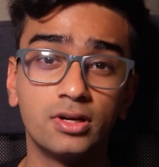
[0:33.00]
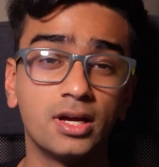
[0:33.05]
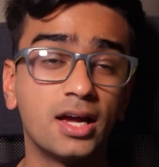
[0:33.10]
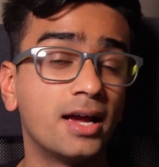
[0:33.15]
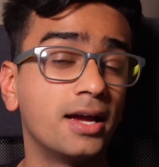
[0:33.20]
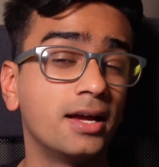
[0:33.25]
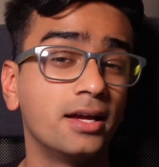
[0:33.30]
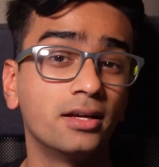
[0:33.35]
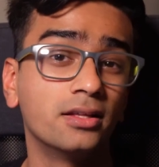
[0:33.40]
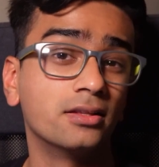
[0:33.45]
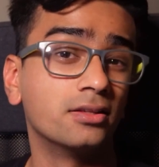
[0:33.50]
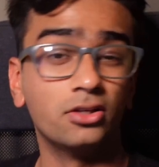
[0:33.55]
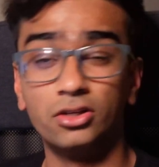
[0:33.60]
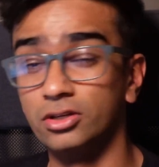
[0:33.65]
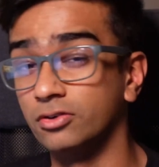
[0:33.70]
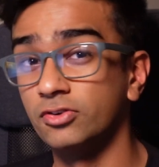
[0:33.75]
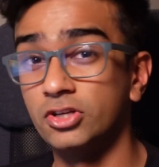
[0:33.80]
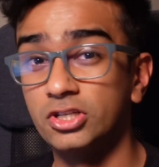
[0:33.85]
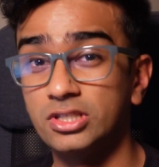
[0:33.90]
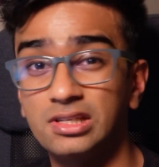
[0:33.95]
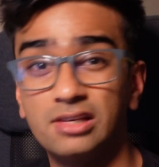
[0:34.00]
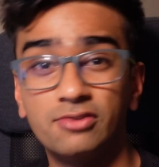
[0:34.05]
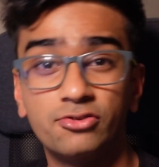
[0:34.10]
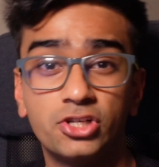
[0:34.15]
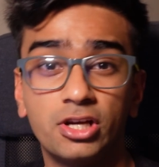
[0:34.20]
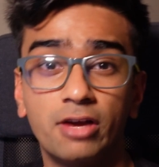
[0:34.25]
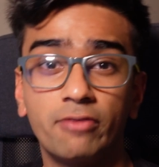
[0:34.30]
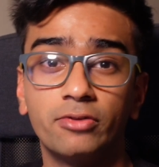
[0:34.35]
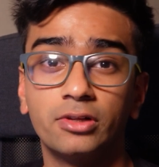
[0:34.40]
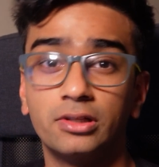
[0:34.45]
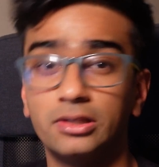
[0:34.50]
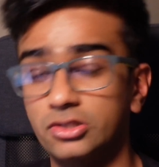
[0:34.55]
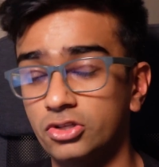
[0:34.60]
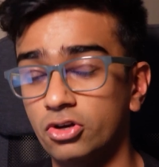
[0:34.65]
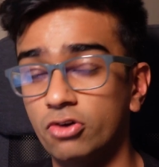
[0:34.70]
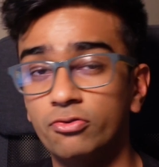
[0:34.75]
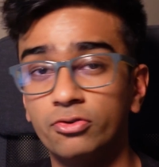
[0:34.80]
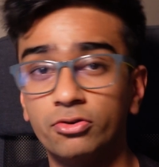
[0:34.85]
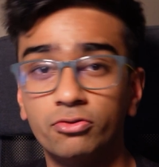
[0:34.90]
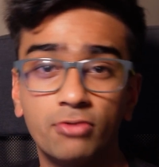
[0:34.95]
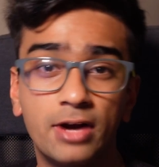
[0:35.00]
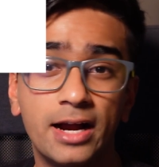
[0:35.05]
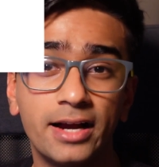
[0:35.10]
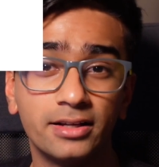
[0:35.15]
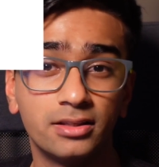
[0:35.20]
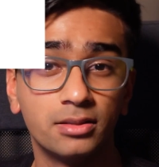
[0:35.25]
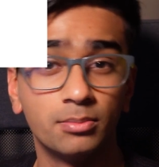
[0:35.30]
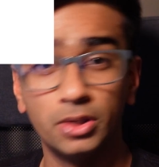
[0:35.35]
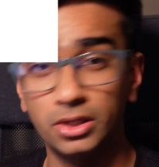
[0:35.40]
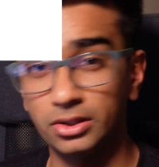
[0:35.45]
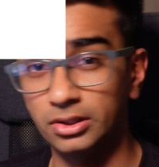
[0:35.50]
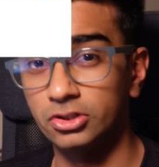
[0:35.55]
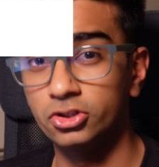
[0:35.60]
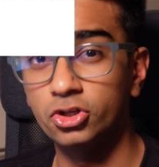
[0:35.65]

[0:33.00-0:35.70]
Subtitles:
UK, the University of Sheffield is often ranked among the